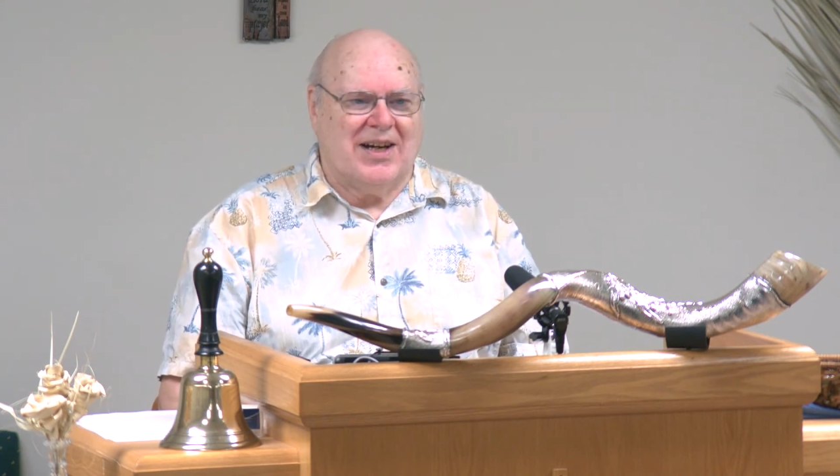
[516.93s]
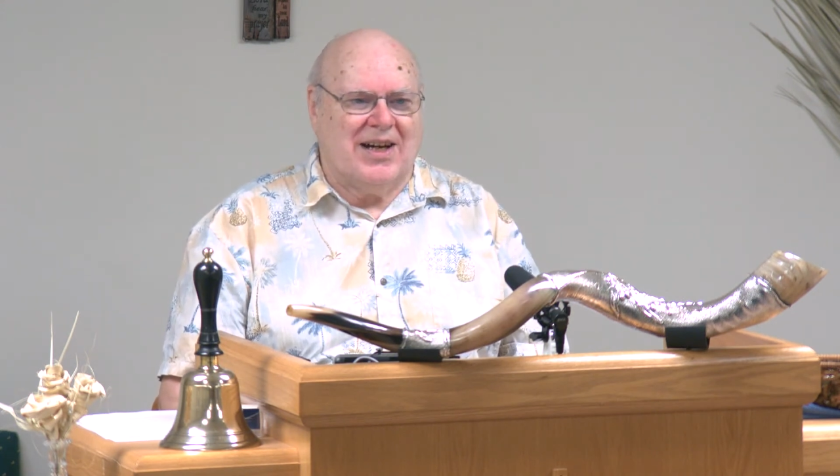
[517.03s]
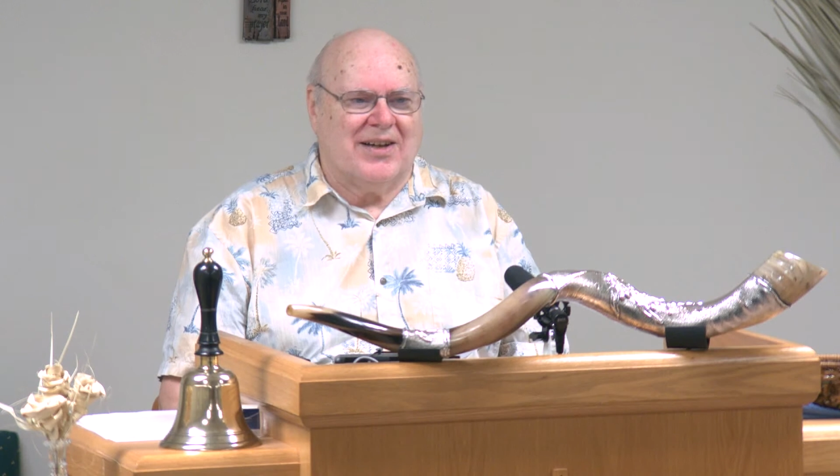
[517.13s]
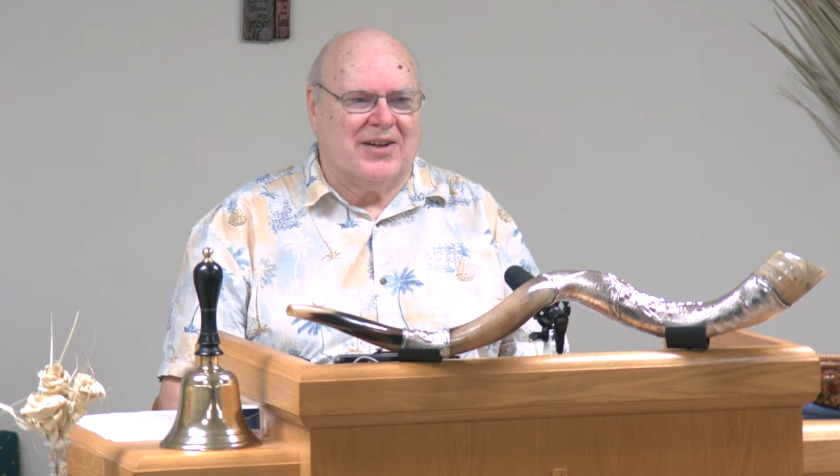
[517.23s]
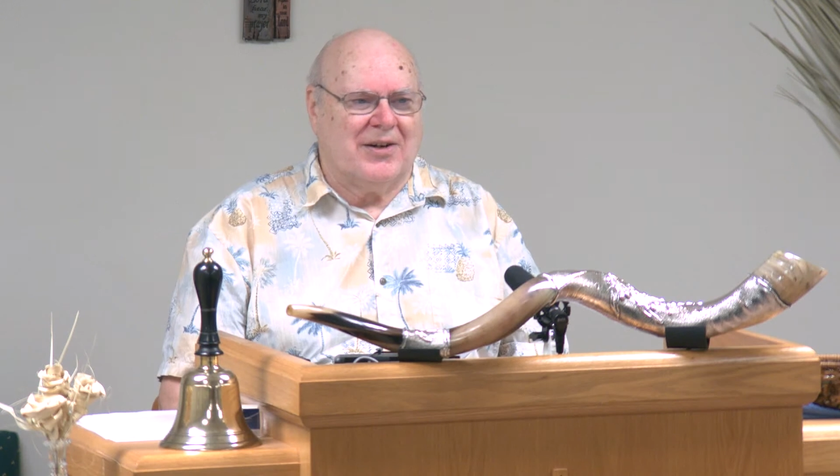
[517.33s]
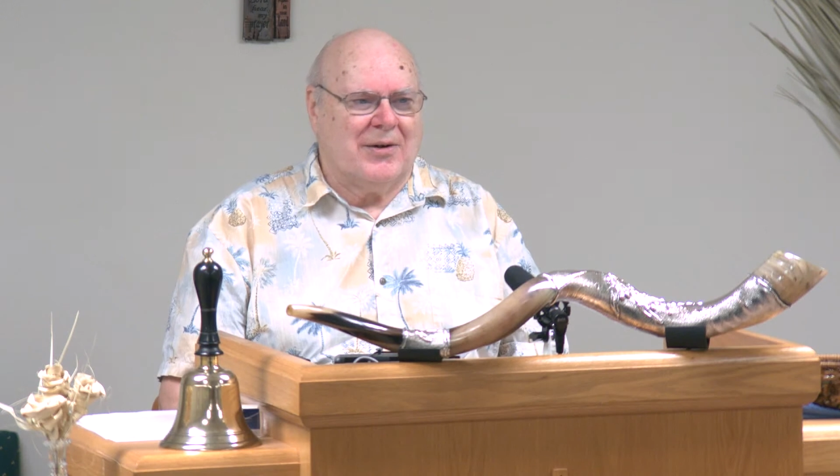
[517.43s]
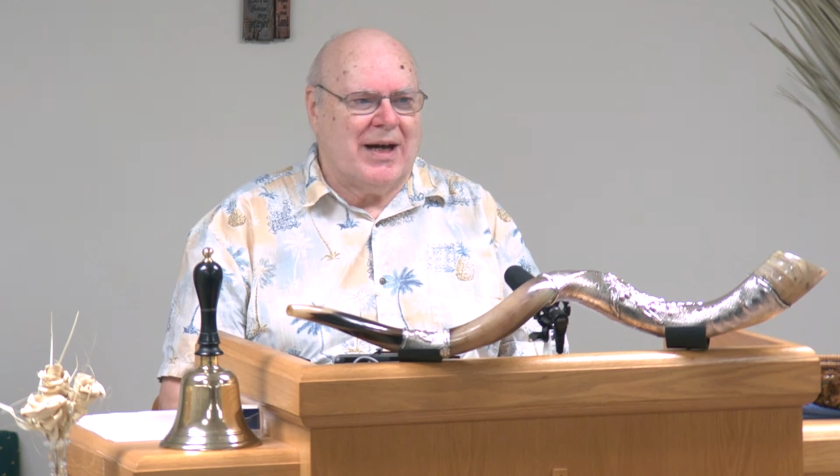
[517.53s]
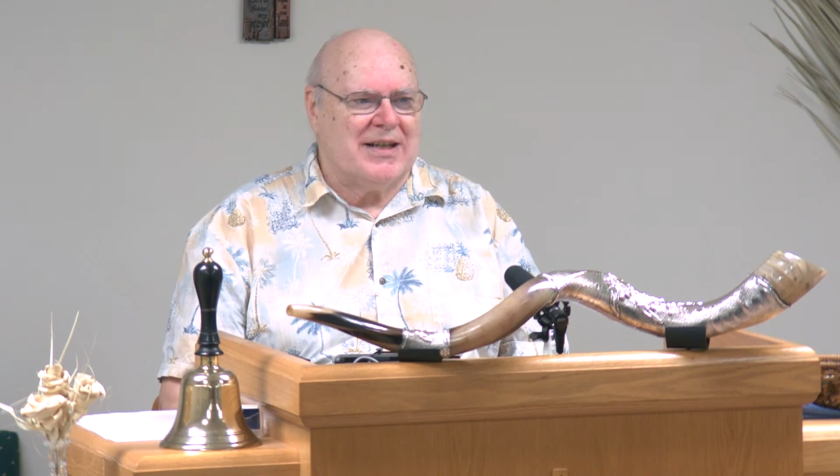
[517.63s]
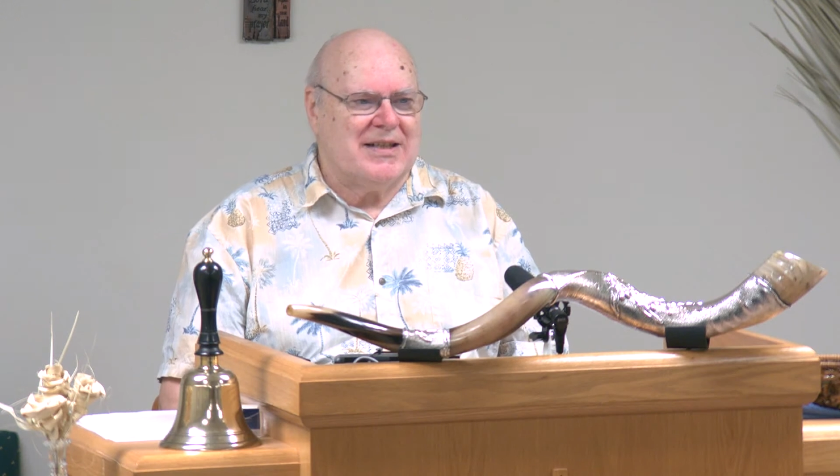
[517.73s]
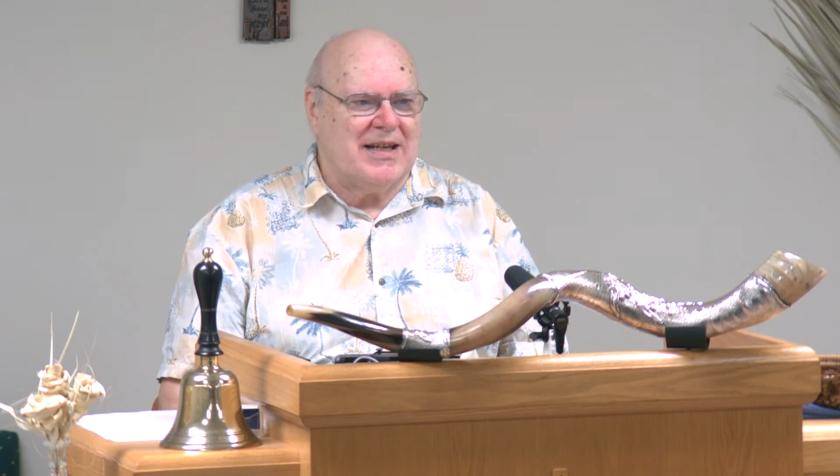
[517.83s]
Oh, you know,
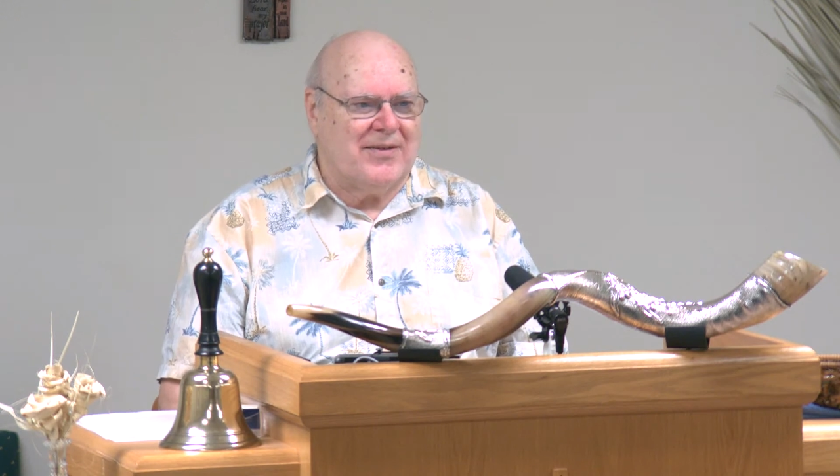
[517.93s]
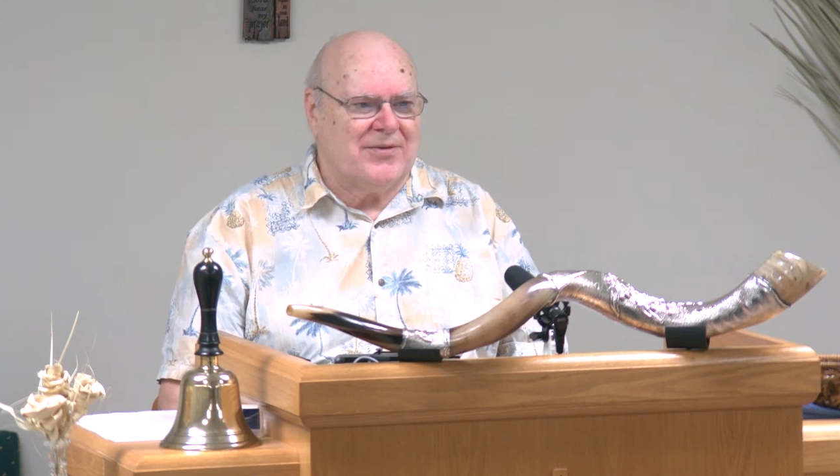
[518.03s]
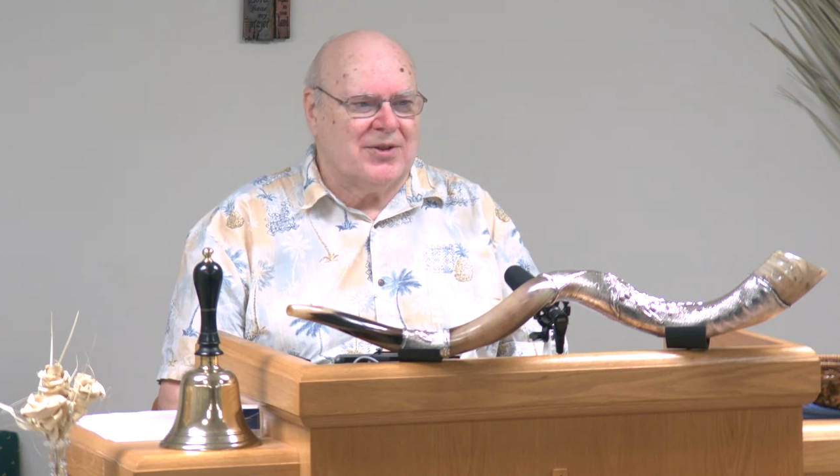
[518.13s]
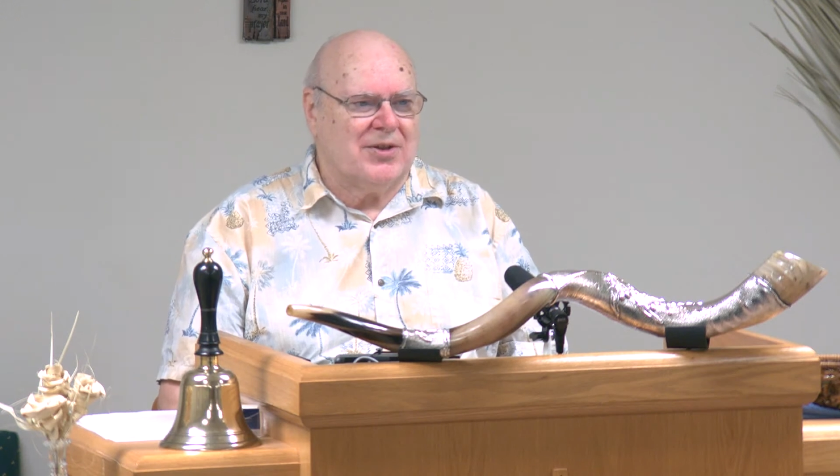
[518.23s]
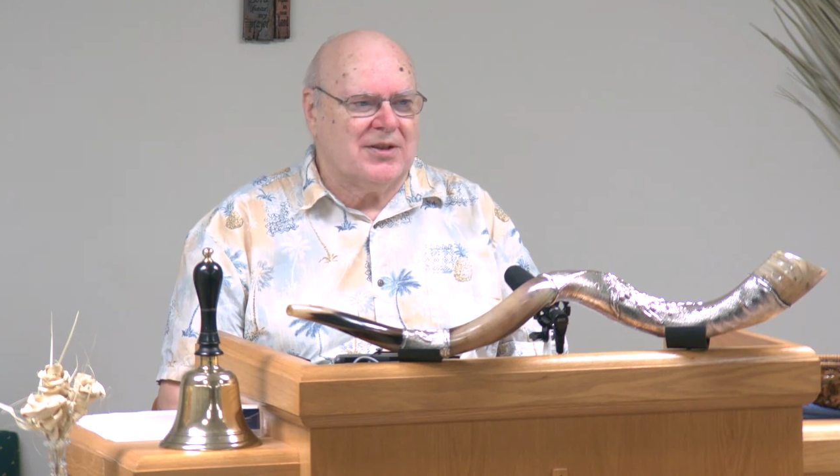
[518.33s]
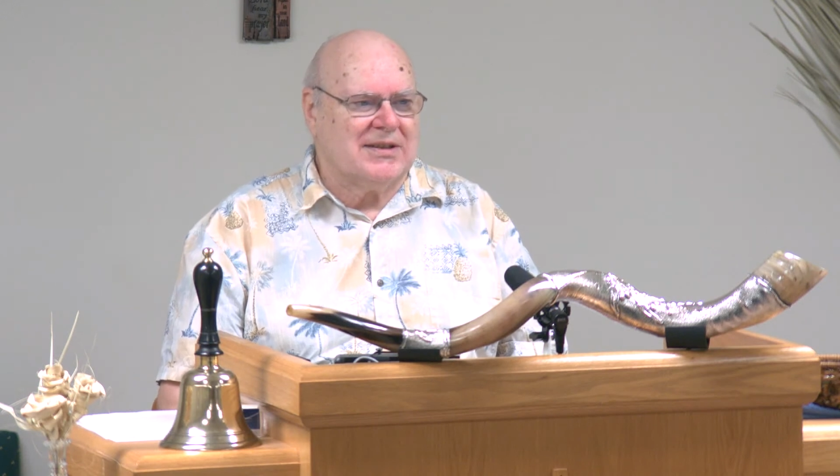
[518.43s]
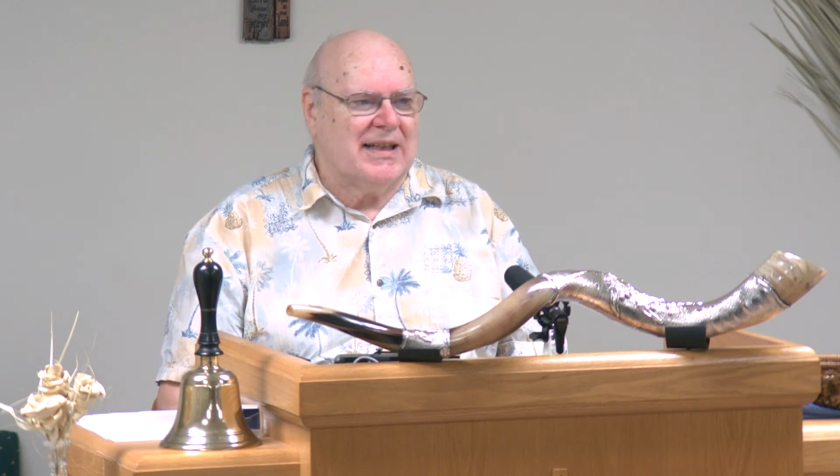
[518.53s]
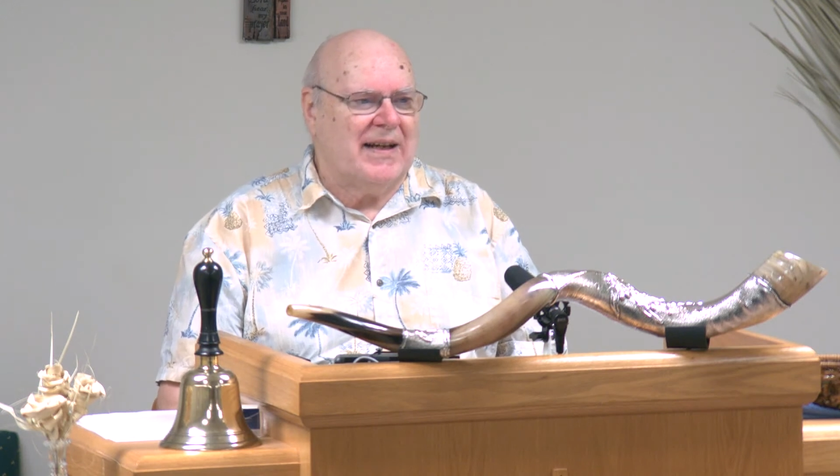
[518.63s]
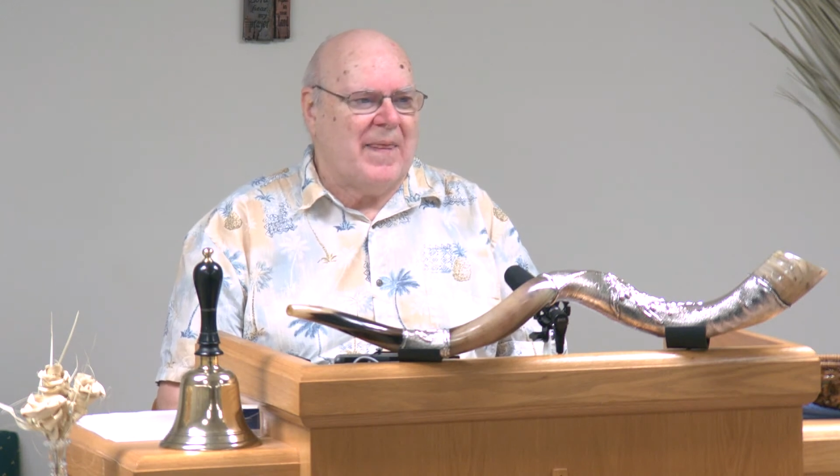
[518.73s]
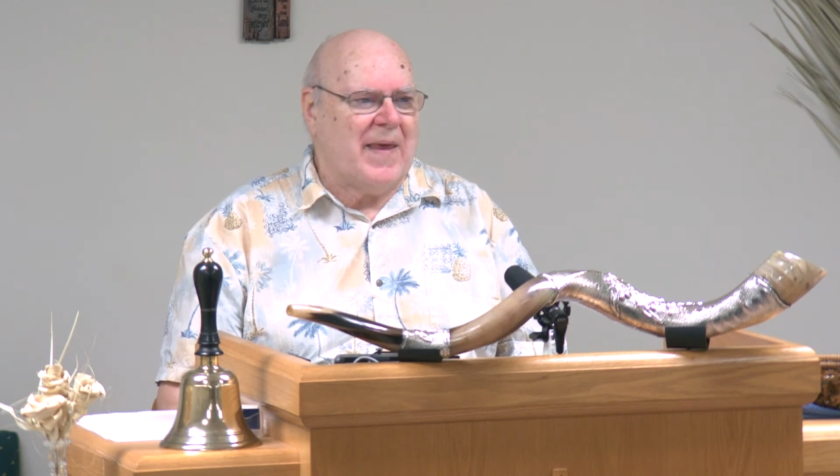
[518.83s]
I never looked
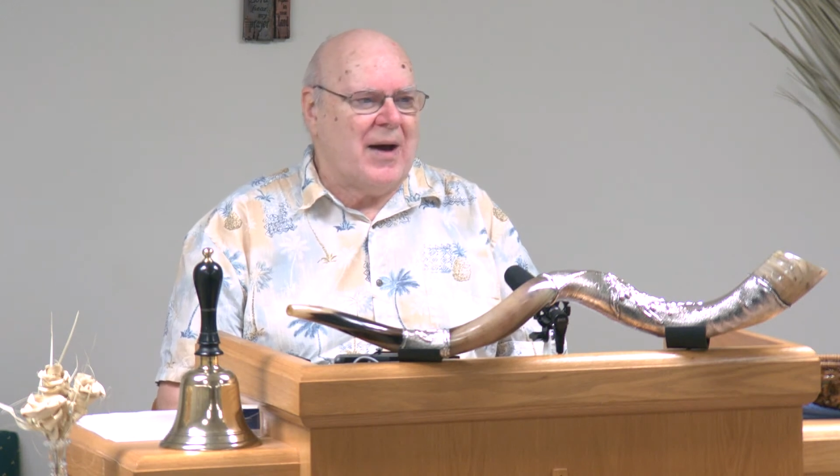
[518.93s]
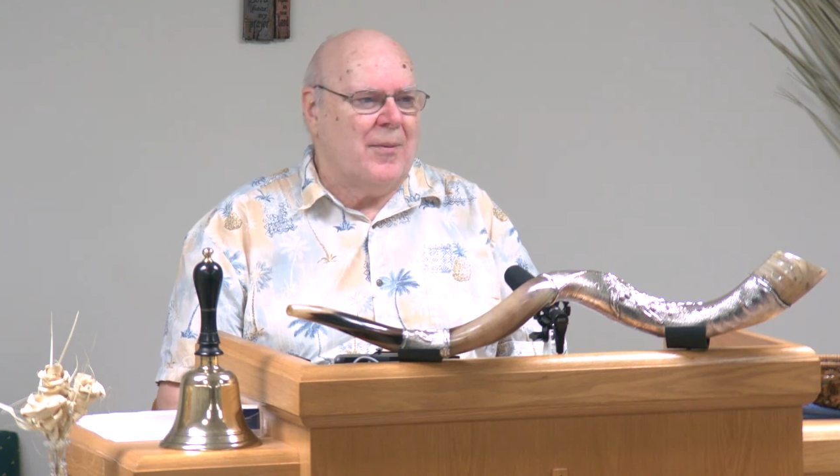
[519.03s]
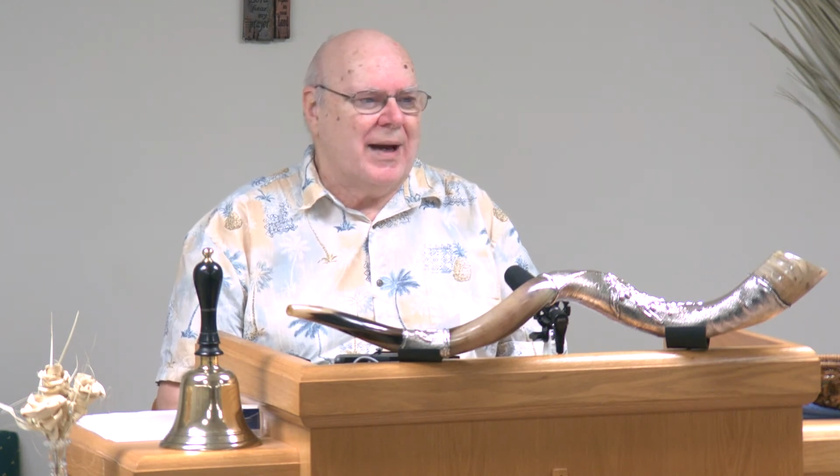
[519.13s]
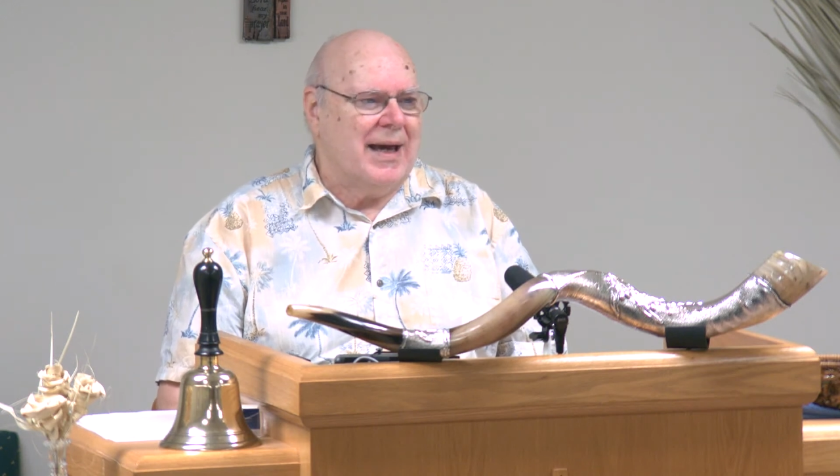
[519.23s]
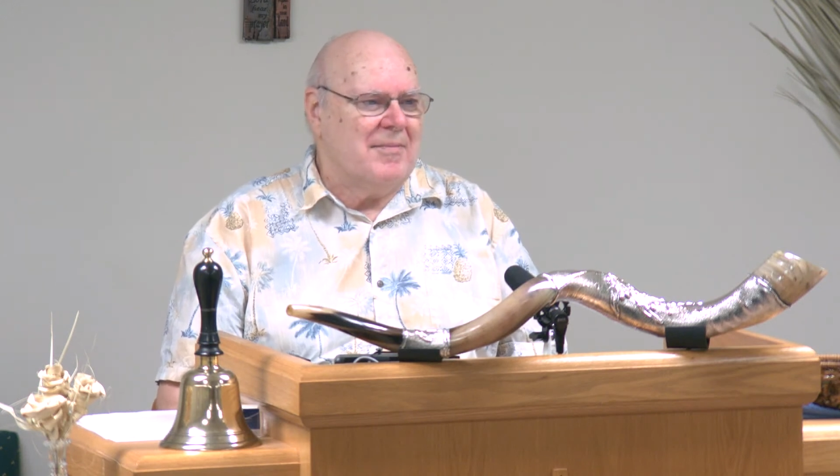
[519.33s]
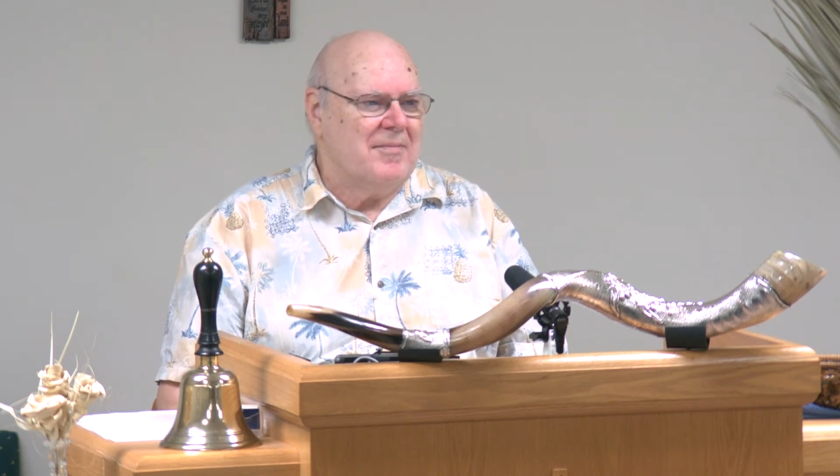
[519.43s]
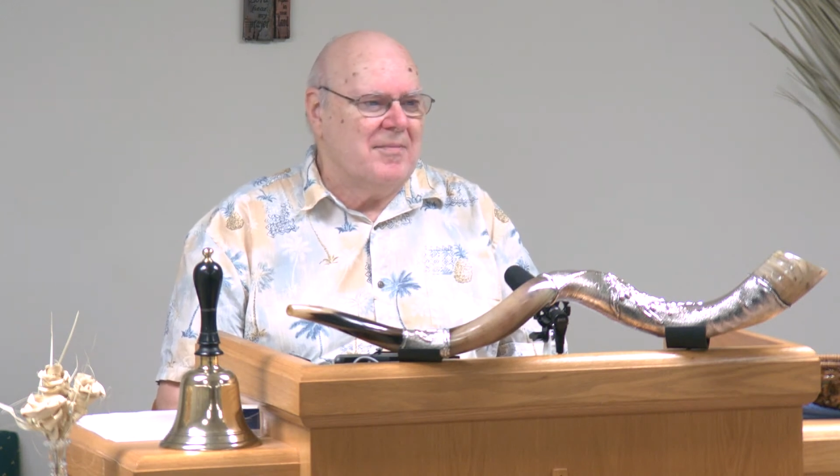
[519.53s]
at it that way.